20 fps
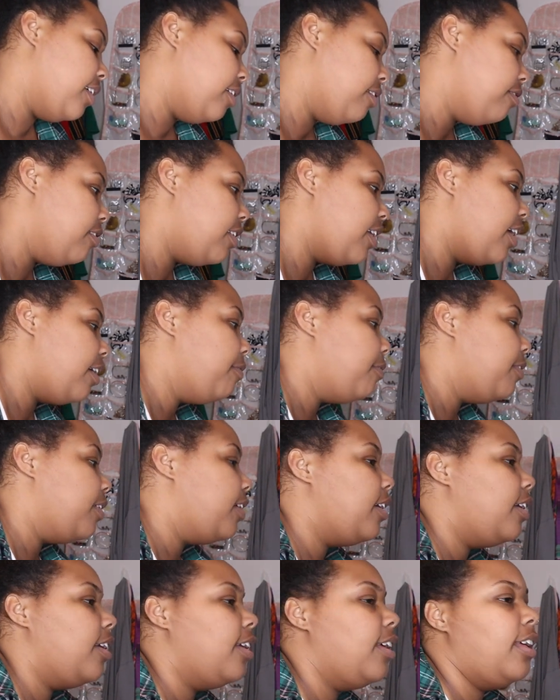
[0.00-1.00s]
use that
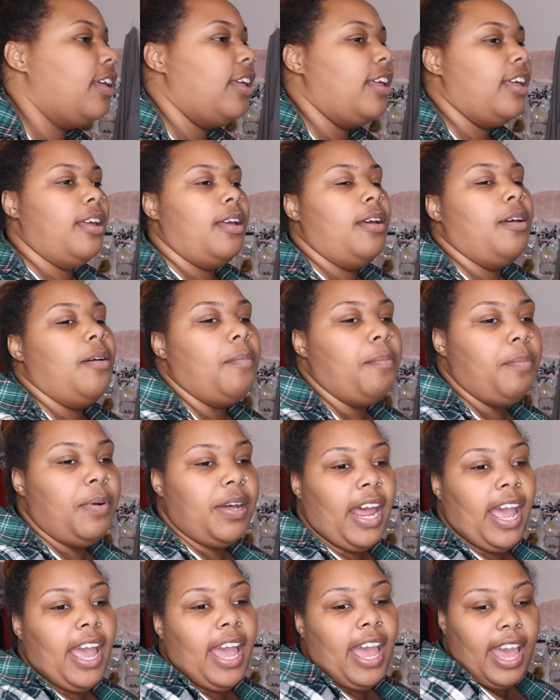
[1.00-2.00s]
one.
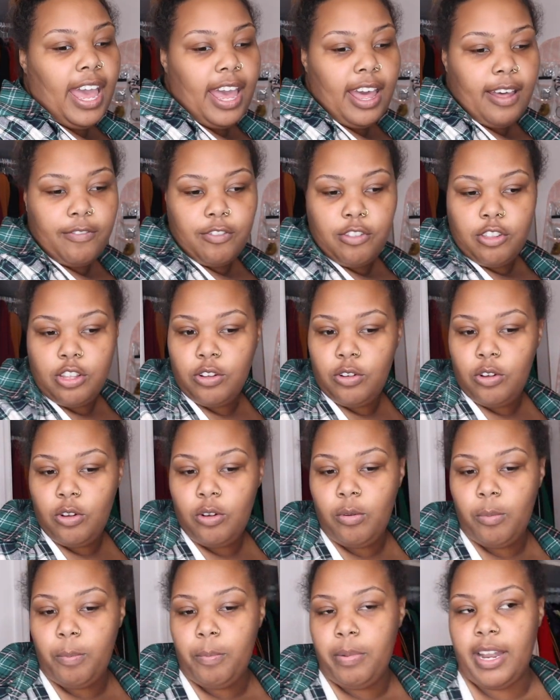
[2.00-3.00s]
But I have
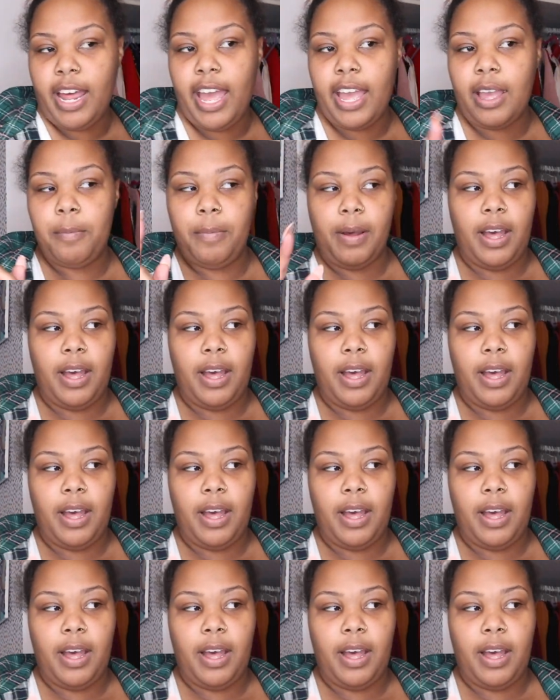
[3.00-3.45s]
two black